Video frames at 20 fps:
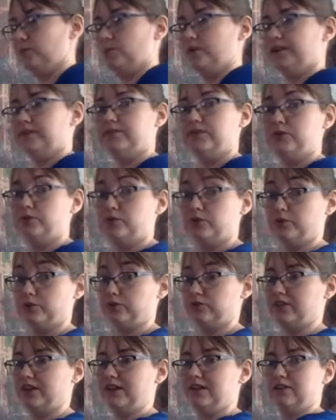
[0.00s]
one of you goes
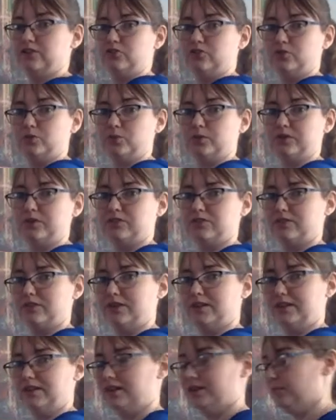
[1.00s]
towards
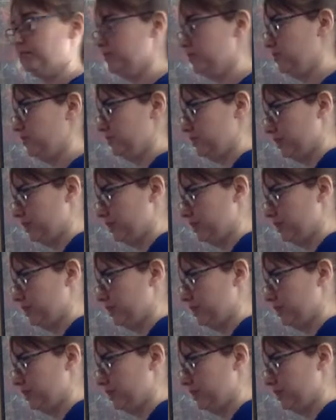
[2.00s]
the computer,